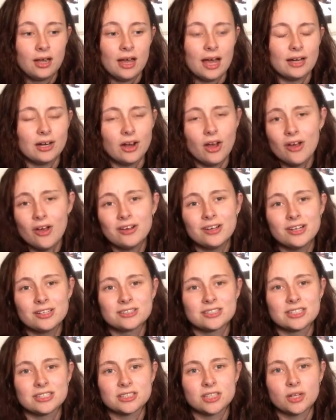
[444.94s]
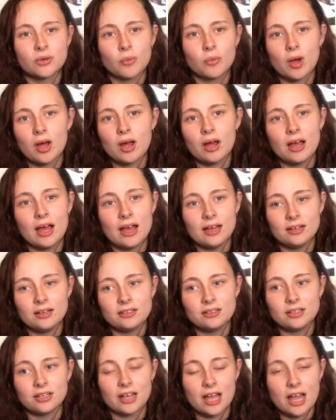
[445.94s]
and her and her sister were
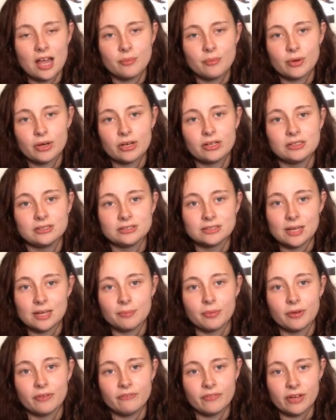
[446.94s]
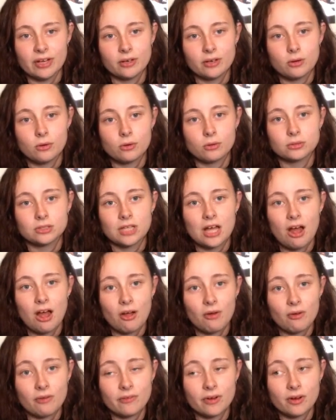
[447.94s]
headed to Canberra in separate vehicles.
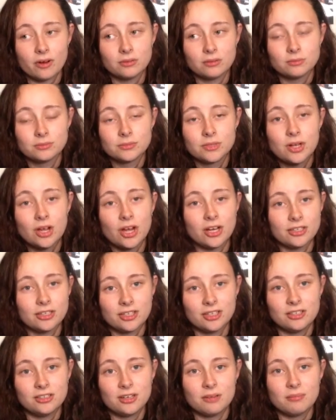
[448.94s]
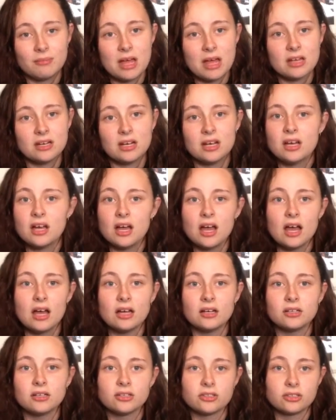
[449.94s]
However, her sister made it
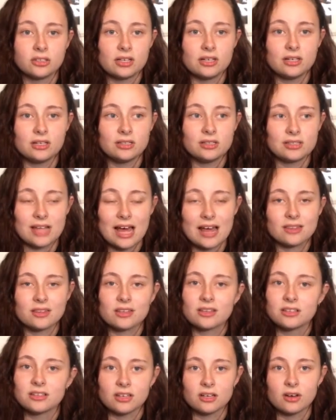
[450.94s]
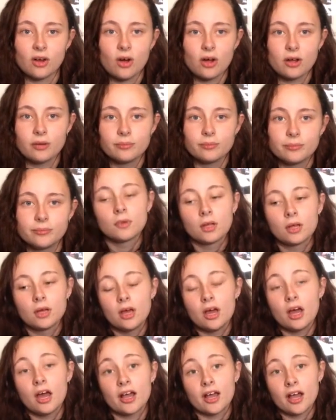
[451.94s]
and she sadly did not.
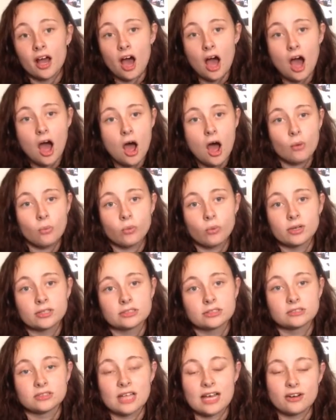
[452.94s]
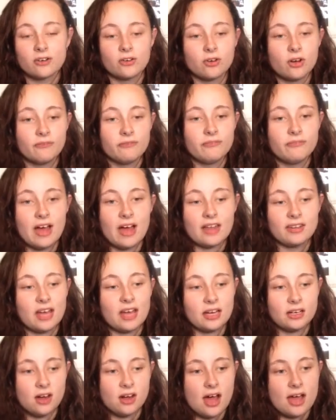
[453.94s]
Her car was later on found
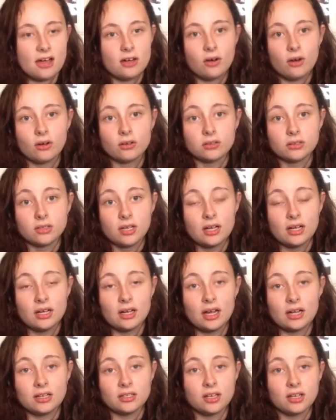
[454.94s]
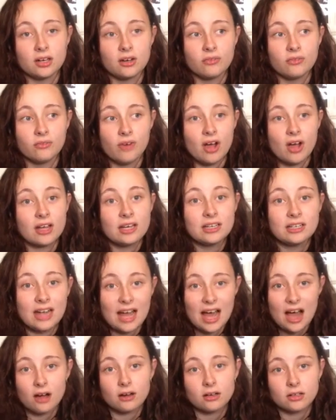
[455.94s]
that night on the rugged
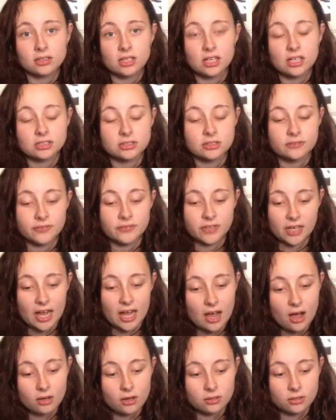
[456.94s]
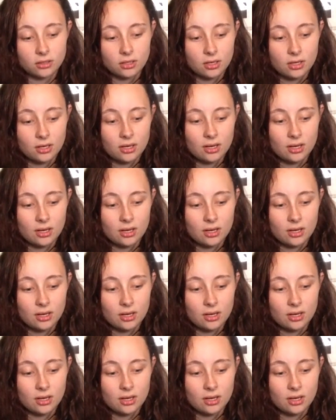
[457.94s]
outskirts of town,